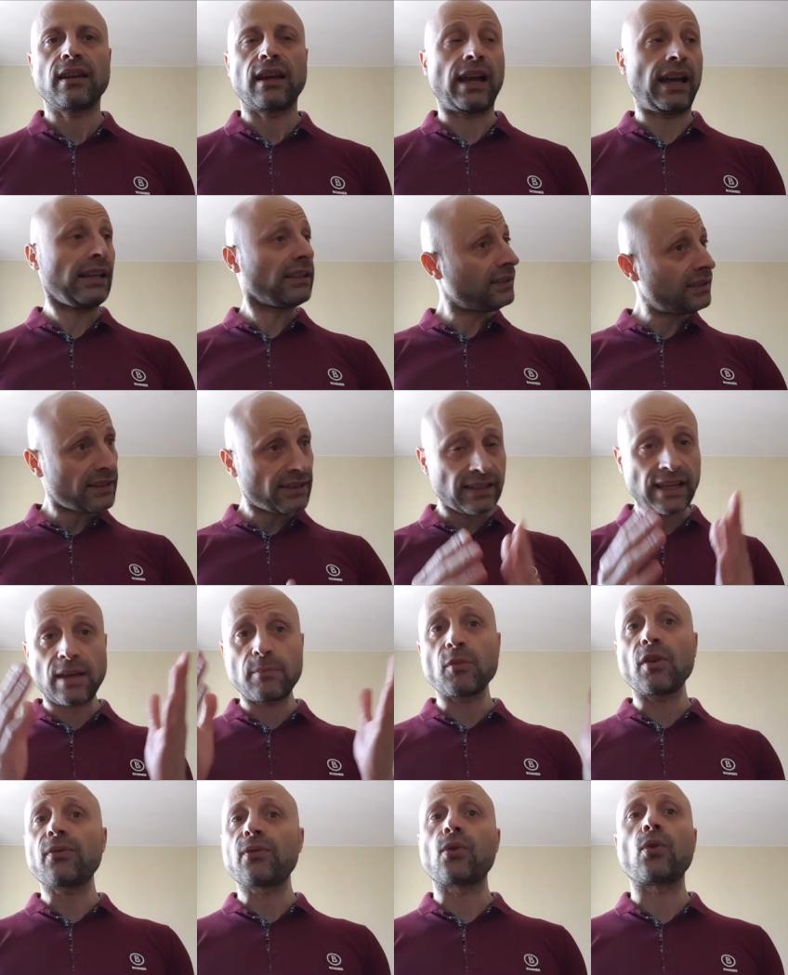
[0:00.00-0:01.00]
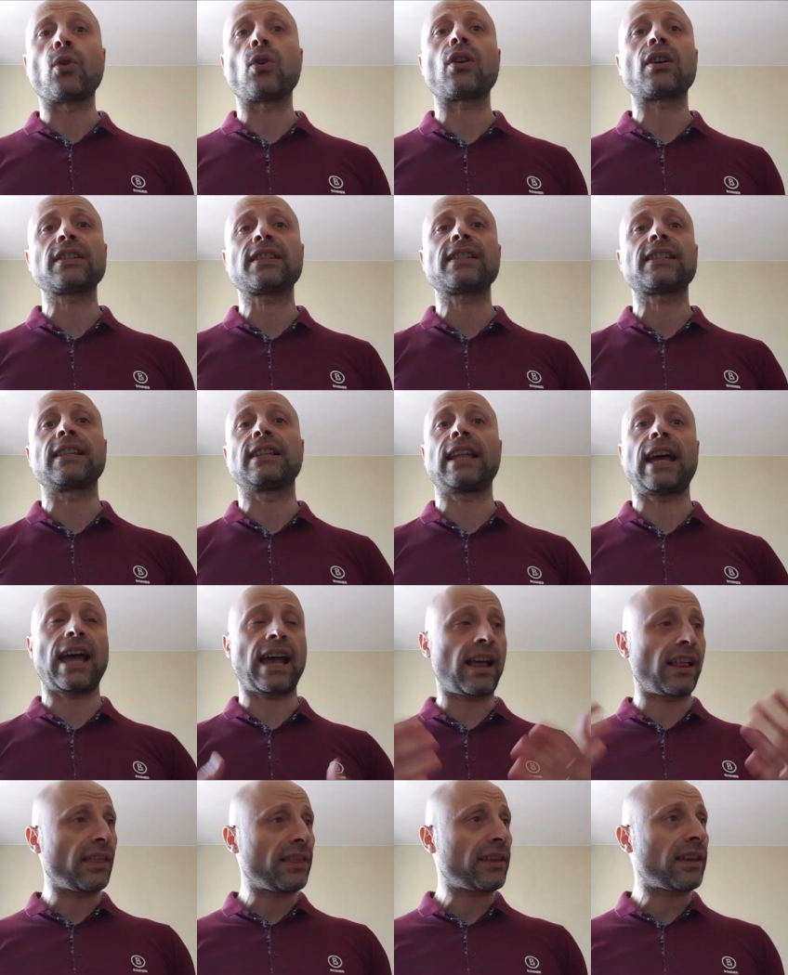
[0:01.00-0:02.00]
And the same, of course, is in the
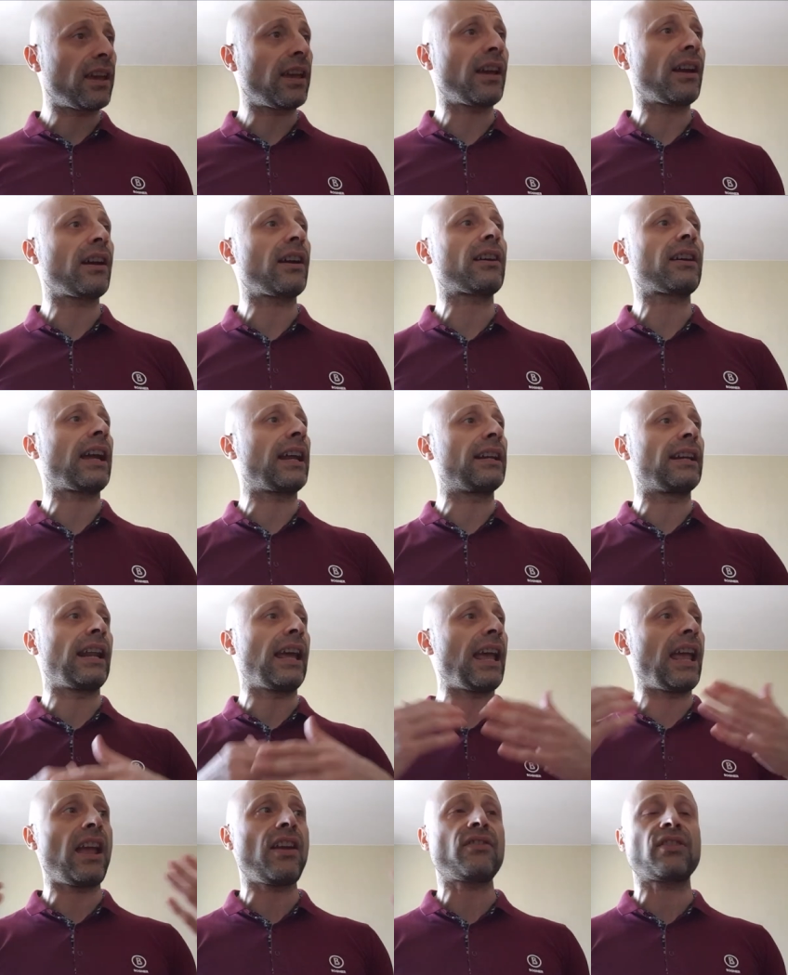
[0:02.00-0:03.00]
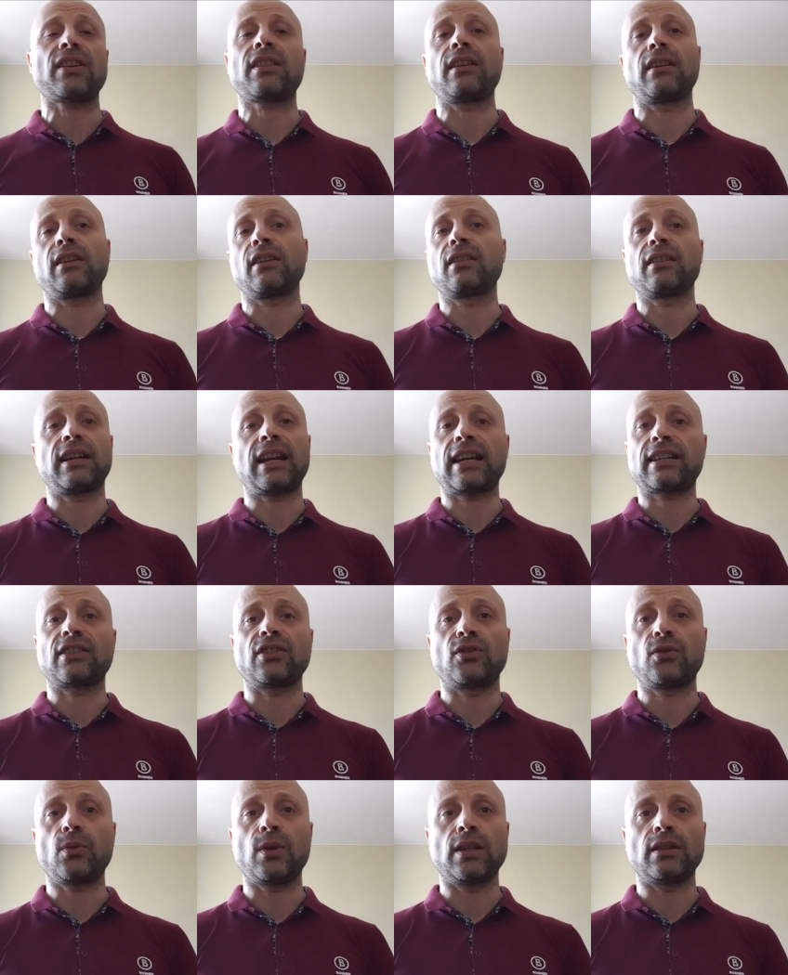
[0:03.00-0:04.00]
healthcare and everything
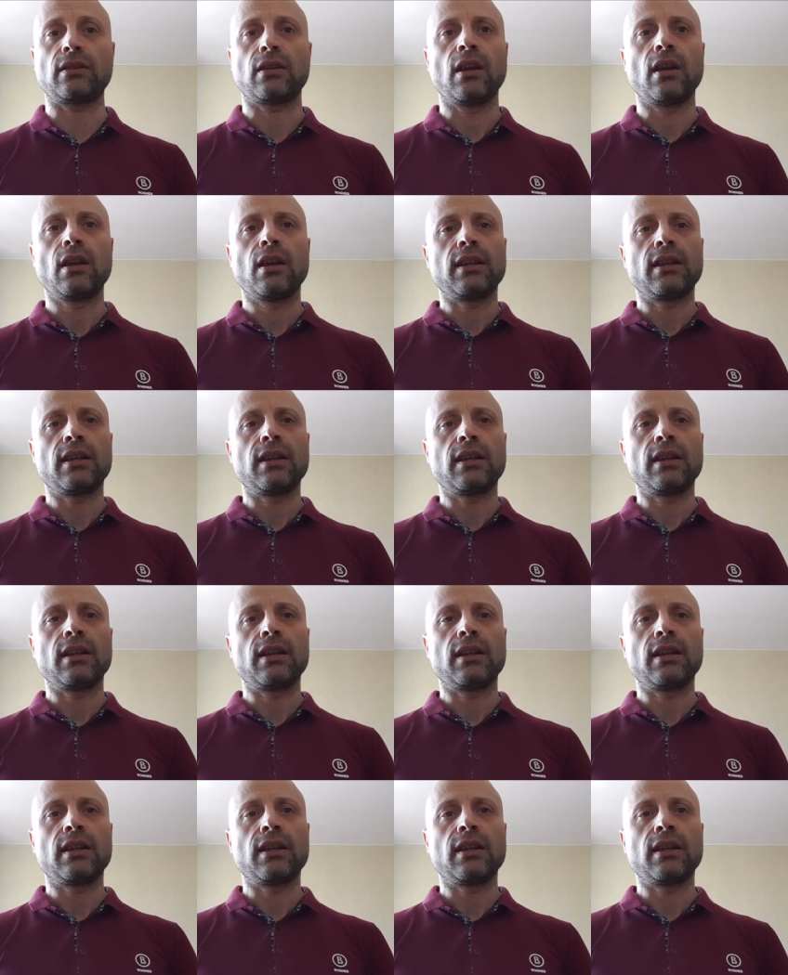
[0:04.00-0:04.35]
connected to it.